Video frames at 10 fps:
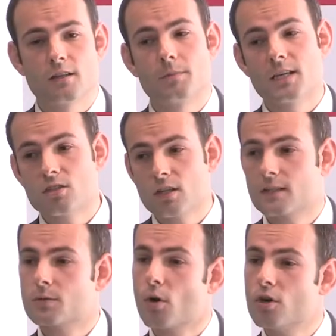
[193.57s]
the potential
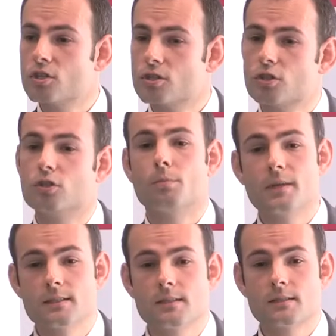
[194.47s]
exposure to your
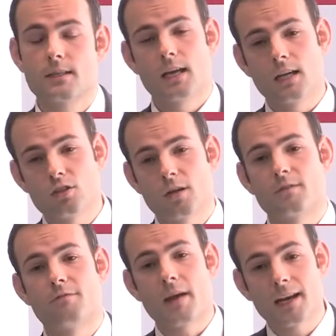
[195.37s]
business in
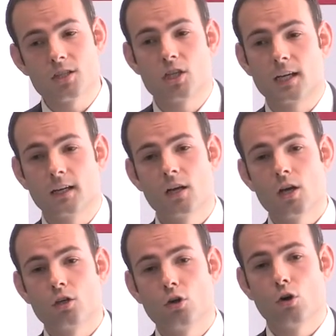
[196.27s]
terms of managing
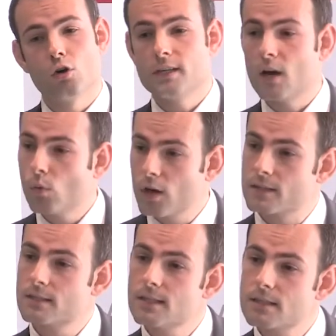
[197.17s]
your network
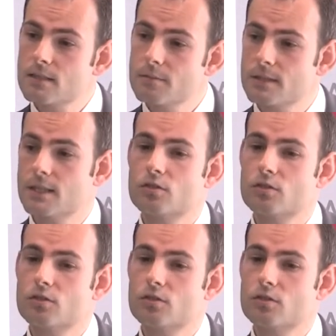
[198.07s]
and systems,